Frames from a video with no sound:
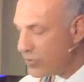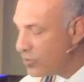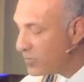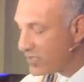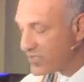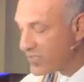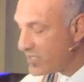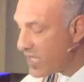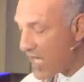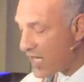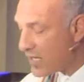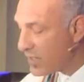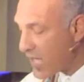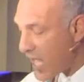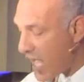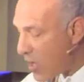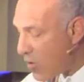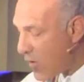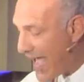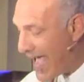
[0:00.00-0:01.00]
you must not
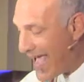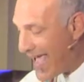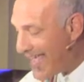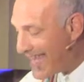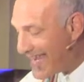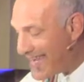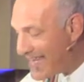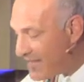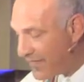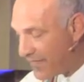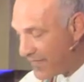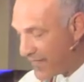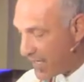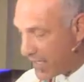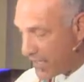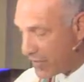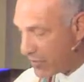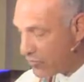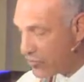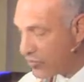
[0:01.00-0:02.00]
allow
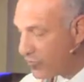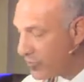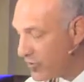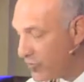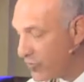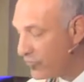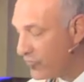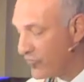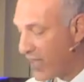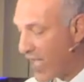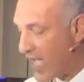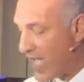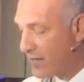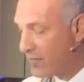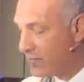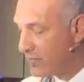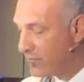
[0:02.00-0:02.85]
anything to reduce that.